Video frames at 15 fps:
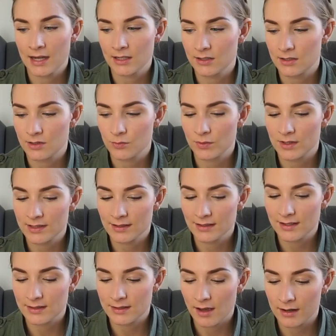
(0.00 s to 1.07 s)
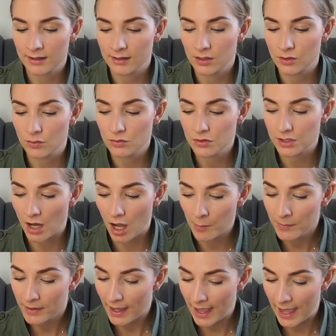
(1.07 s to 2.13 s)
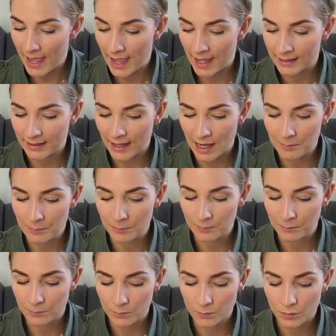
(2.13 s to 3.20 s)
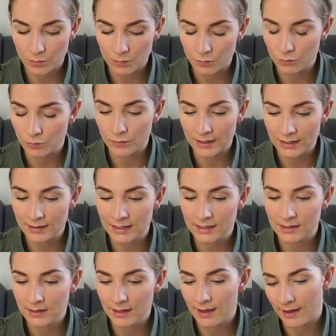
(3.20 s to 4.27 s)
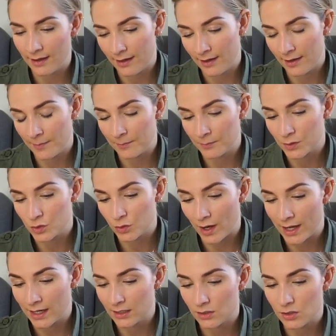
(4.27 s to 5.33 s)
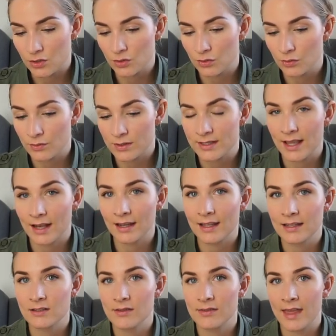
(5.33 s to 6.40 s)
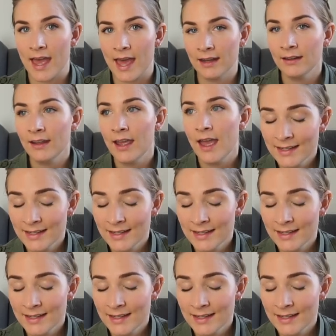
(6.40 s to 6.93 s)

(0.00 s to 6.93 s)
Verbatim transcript: I just recently started a new job and I'm really um, trying to settle into that.